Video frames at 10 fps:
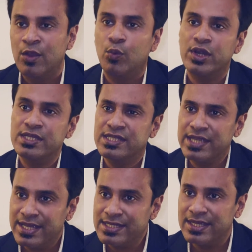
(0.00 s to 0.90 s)
What is
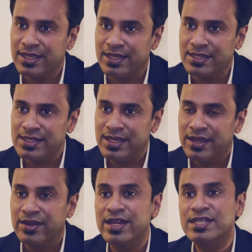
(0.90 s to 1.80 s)
changing is
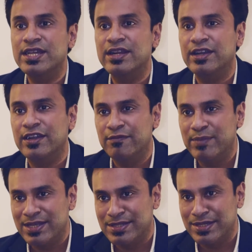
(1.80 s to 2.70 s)
regenerative
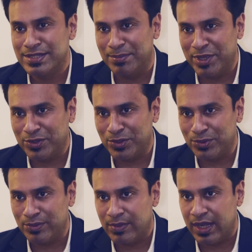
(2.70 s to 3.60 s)
medicine is coming
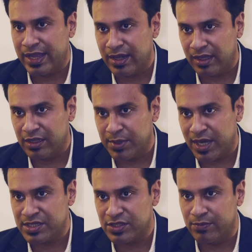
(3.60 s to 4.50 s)
through, like in other
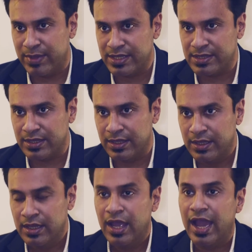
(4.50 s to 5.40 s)
branches of medicine.
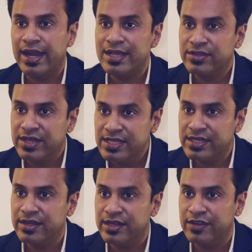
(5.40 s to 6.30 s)
And as
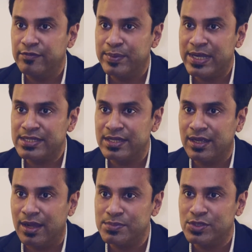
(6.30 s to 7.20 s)
regenerative medicine
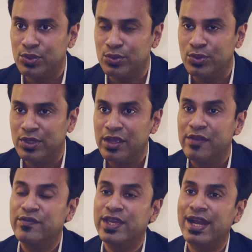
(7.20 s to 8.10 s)
comes through,
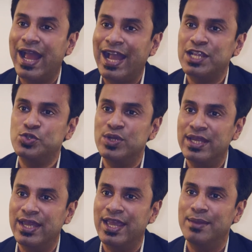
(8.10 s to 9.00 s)
we are
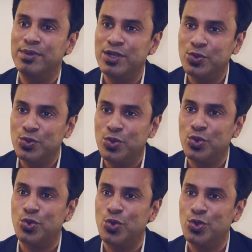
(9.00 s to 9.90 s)
actually able to
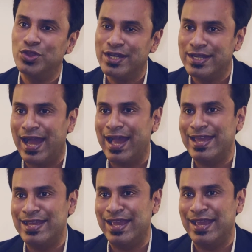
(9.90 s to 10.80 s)
grow the
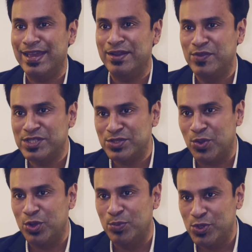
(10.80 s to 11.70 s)
dying hair which is
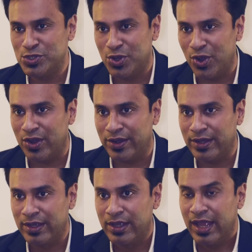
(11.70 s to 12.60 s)
almost gone.
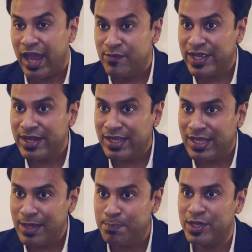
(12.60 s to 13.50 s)
And we can
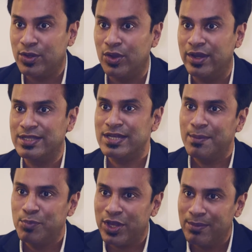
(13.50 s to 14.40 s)
keep it on. It's
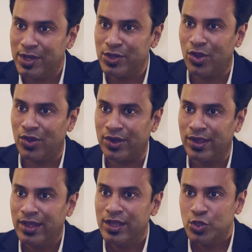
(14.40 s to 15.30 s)
like putting manure.
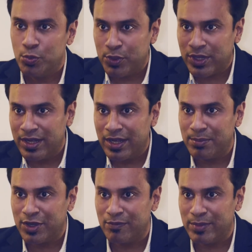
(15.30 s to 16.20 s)
You put a little
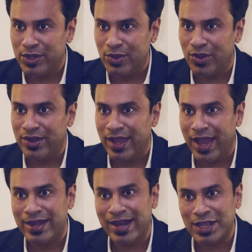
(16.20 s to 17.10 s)
bit of manure
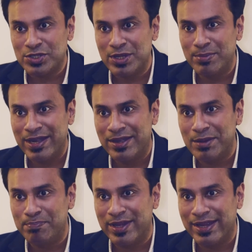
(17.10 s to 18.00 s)
and it actually by
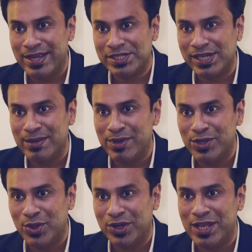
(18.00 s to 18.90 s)
drip irrigation and
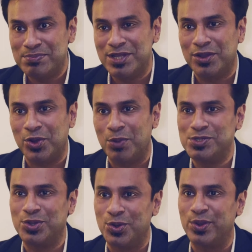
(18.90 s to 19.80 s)
manure keeps the crops
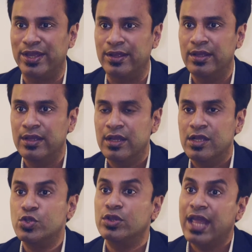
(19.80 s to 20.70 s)
growing.
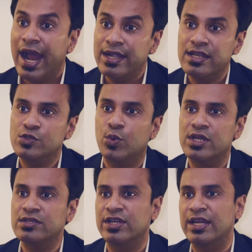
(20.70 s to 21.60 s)
So that is what
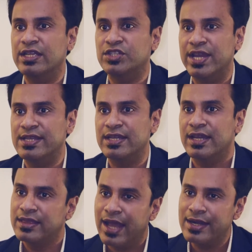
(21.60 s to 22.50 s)
is really changing
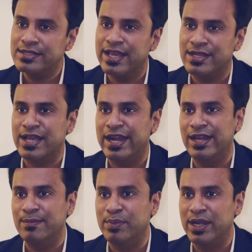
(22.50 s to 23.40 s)
and that is the
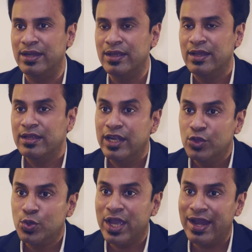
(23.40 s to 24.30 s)
exciting bit that
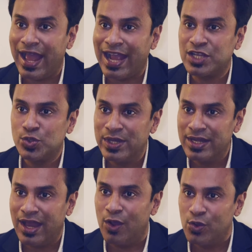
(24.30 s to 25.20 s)
you can actually
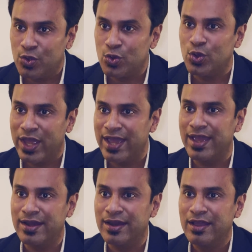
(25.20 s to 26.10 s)
now grow
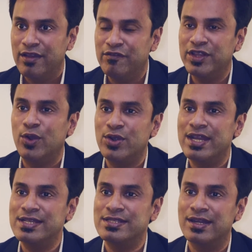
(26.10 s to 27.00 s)
hair without
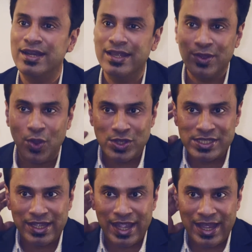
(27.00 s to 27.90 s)
necessarily
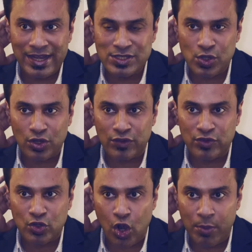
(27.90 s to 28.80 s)
causing any sort of
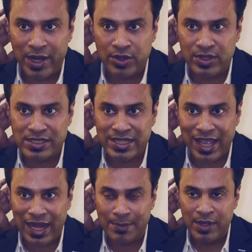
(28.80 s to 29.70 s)
trauma to the
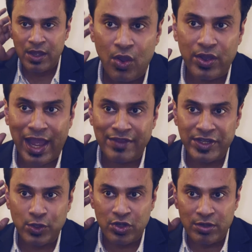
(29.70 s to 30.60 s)
scalp or
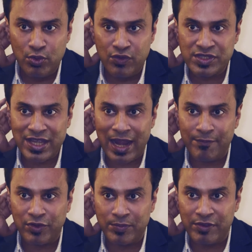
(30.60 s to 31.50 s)
having to remove
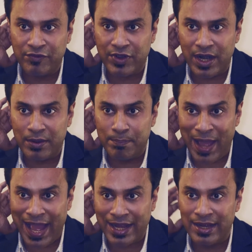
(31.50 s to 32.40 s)
scalp from the front
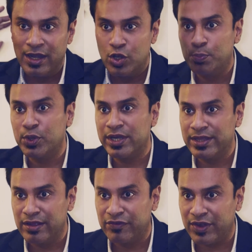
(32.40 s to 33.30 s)
back to put it
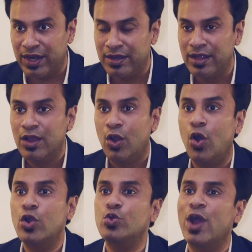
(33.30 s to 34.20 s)
in the front
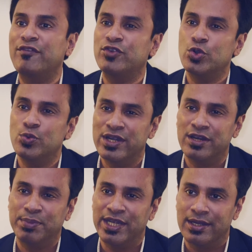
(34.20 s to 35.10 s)
or to have to do it
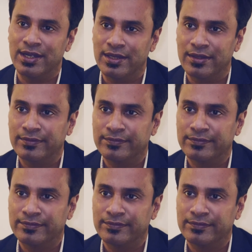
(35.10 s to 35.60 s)
repeatedly.